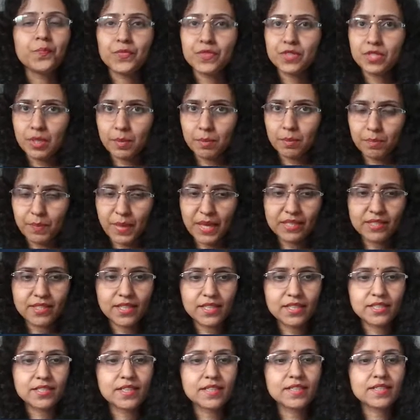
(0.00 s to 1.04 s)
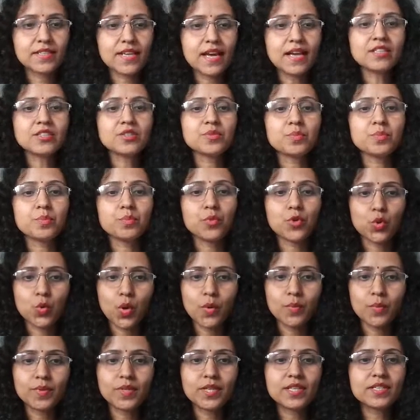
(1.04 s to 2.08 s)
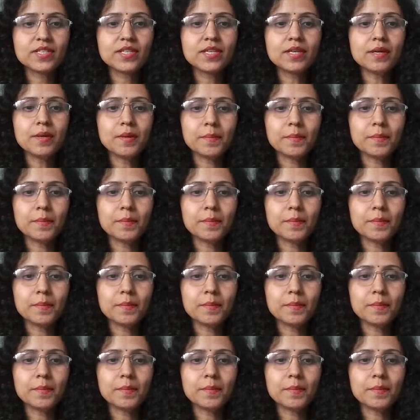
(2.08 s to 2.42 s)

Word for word: some basic syntax probability,